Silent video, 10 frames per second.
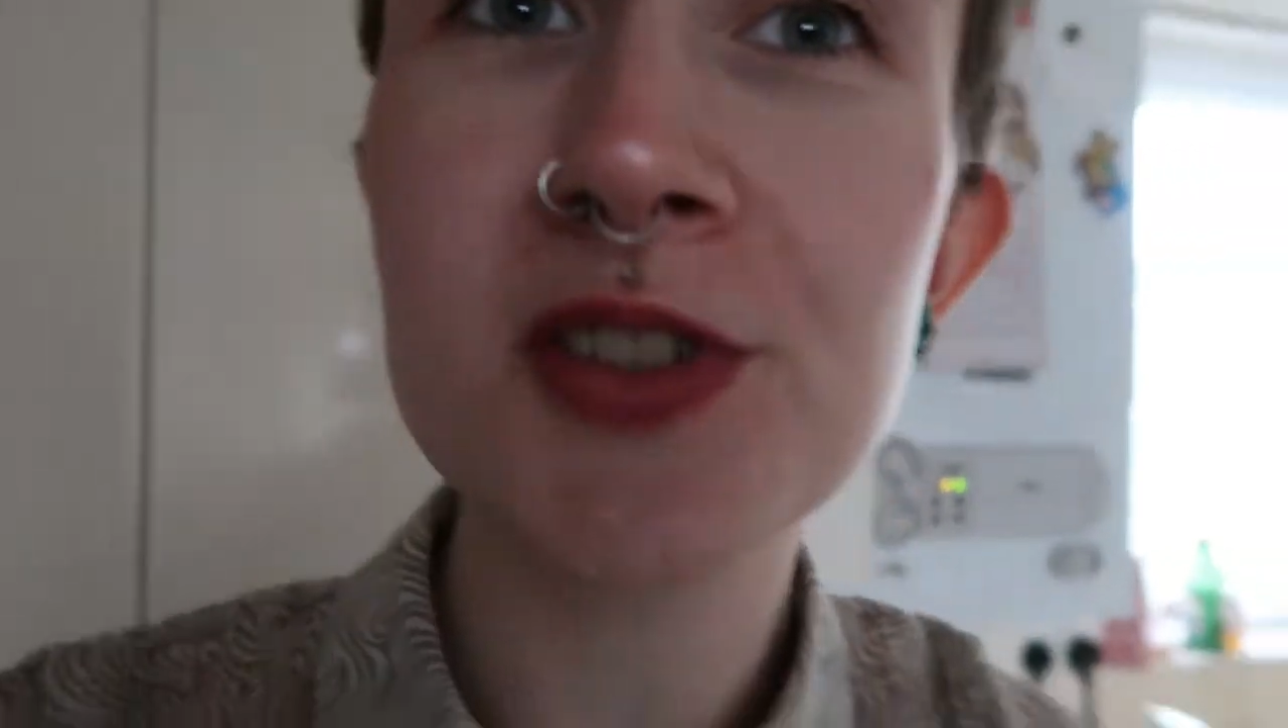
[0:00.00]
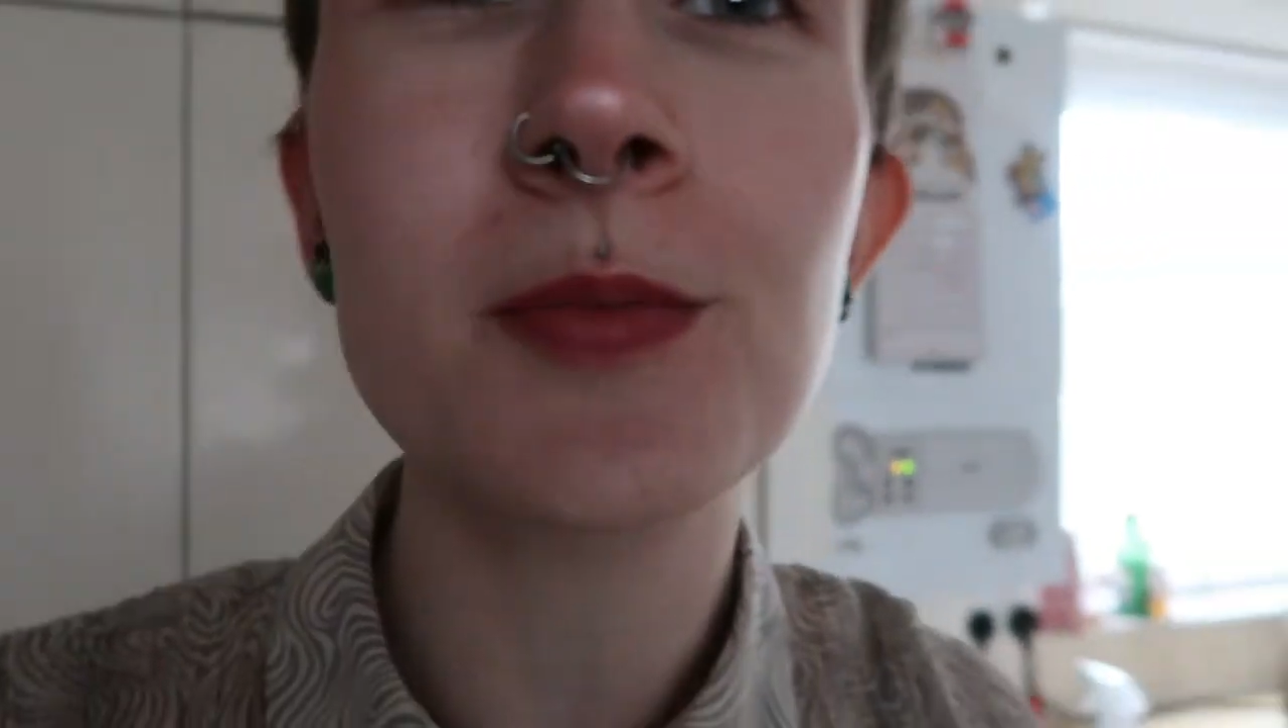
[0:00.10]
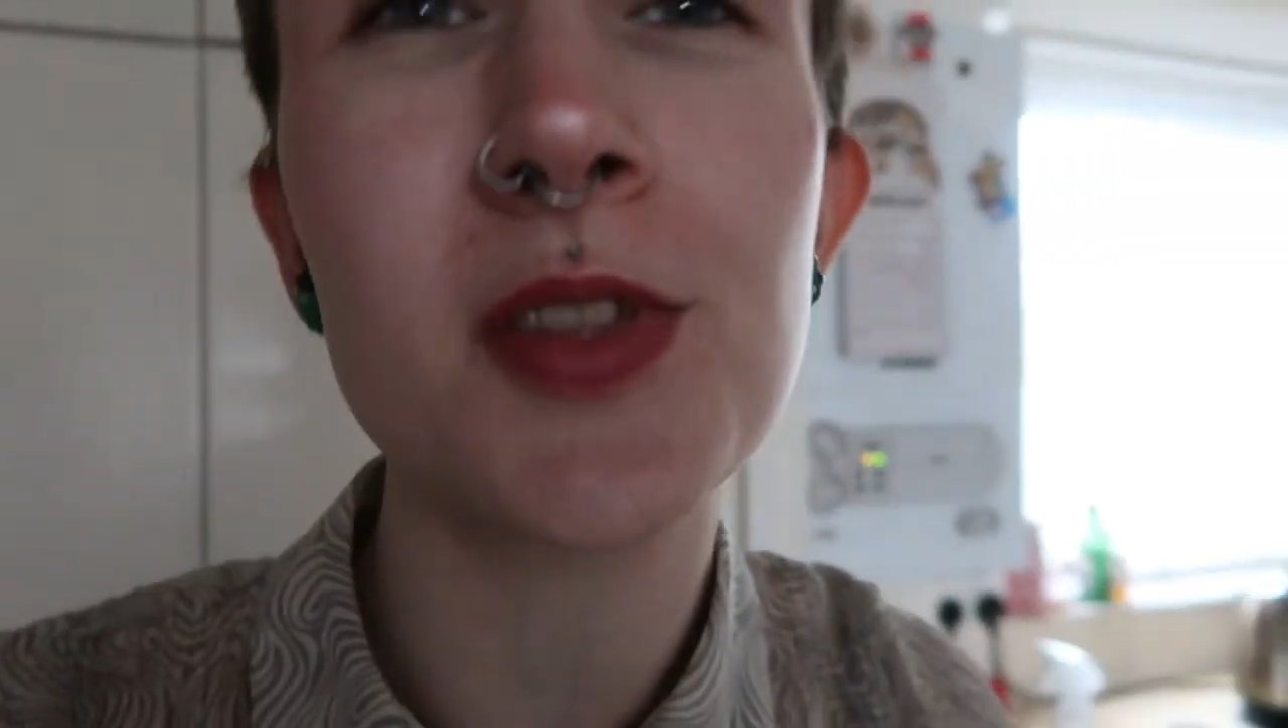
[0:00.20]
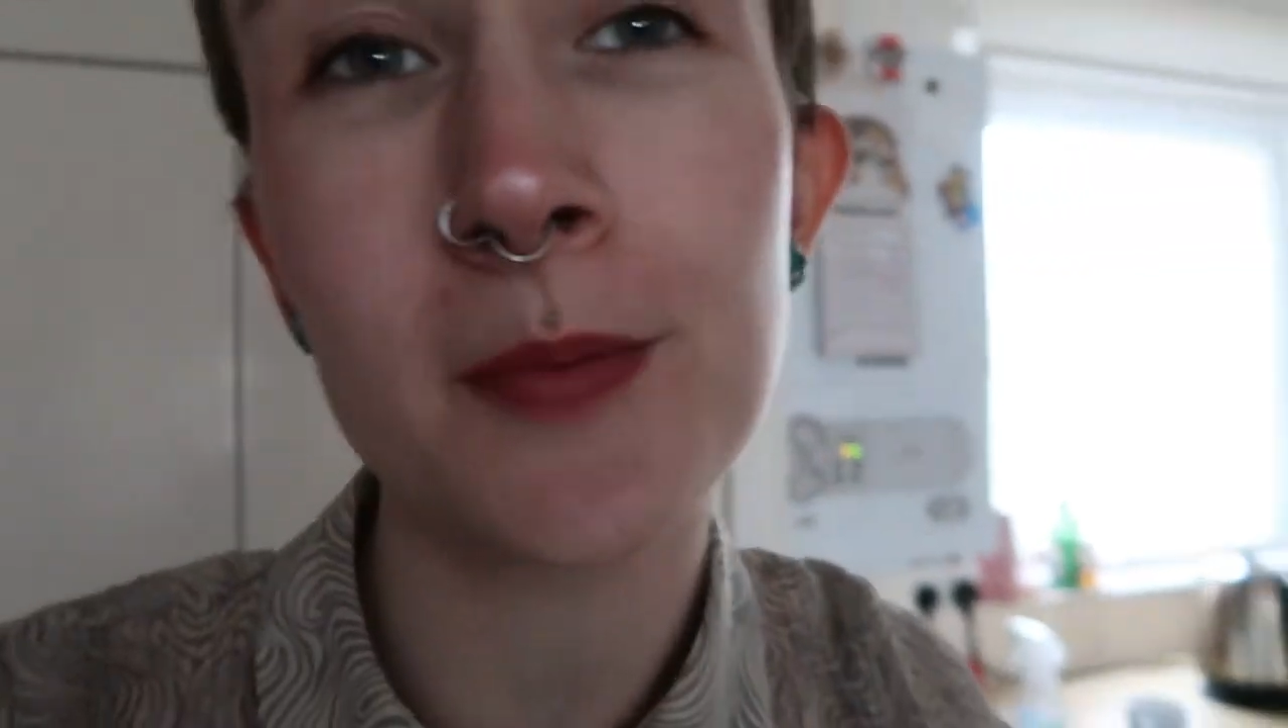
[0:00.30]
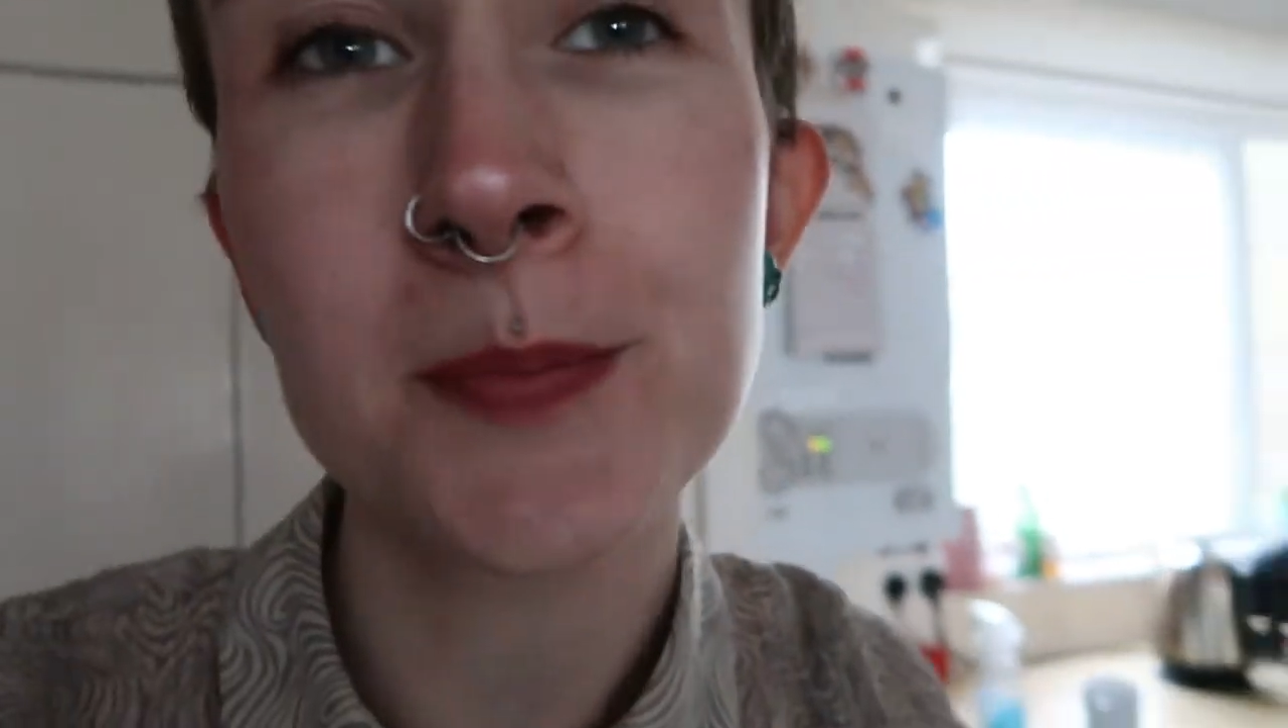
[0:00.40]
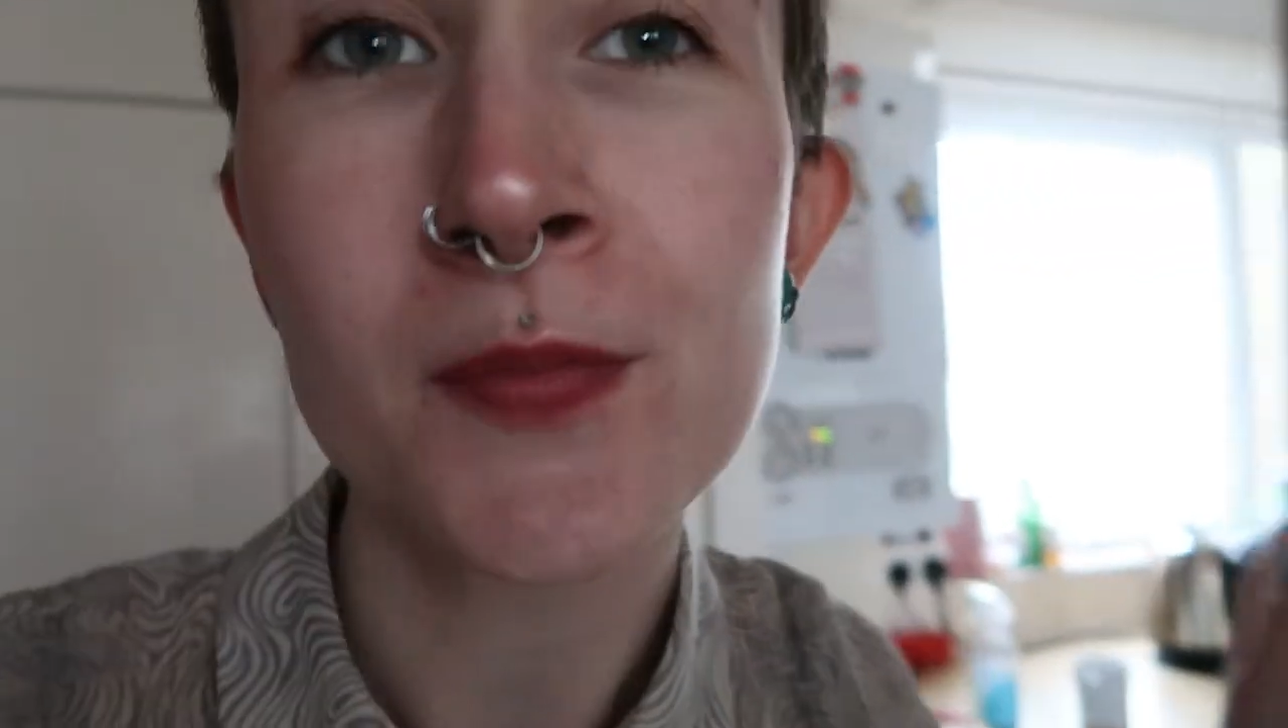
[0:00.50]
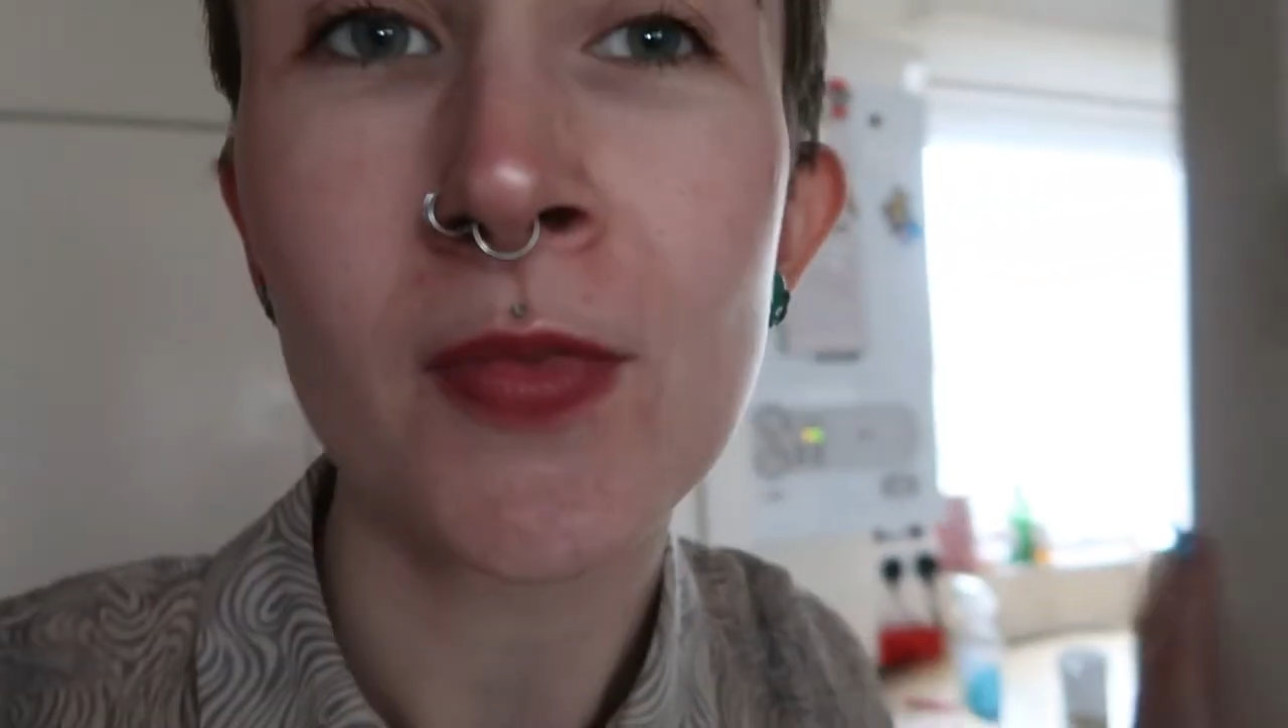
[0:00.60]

or something.